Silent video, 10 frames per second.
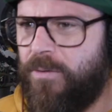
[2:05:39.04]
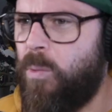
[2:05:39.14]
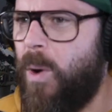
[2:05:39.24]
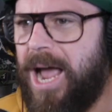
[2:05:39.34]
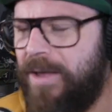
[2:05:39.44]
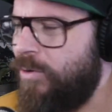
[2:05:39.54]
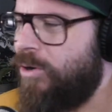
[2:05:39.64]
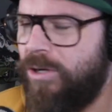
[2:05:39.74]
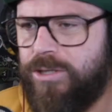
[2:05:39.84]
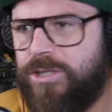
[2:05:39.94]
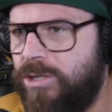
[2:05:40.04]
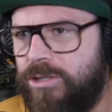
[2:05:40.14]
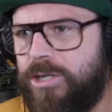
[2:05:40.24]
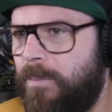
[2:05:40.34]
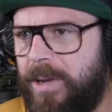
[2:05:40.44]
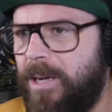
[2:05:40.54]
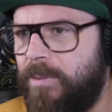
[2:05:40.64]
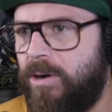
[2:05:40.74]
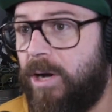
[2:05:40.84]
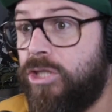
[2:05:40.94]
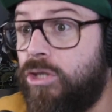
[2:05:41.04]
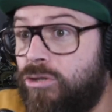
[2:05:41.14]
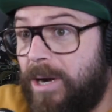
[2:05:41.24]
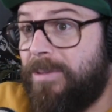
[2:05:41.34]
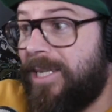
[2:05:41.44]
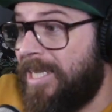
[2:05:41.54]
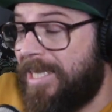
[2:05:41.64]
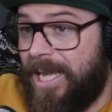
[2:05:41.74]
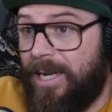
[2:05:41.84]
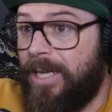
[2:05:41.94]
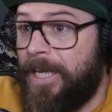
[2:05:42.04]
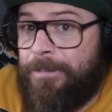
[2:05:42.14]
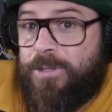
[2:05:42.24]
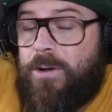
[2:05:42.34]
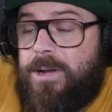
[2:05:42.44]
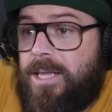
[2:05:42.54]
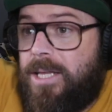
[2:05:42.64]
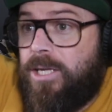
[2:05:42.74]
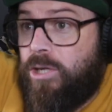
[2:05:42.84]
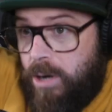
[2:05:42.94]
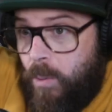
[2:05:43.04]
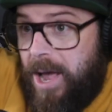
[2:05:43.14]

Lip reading: why have you got such a bee up your arse? You're trapped in a tin. So we were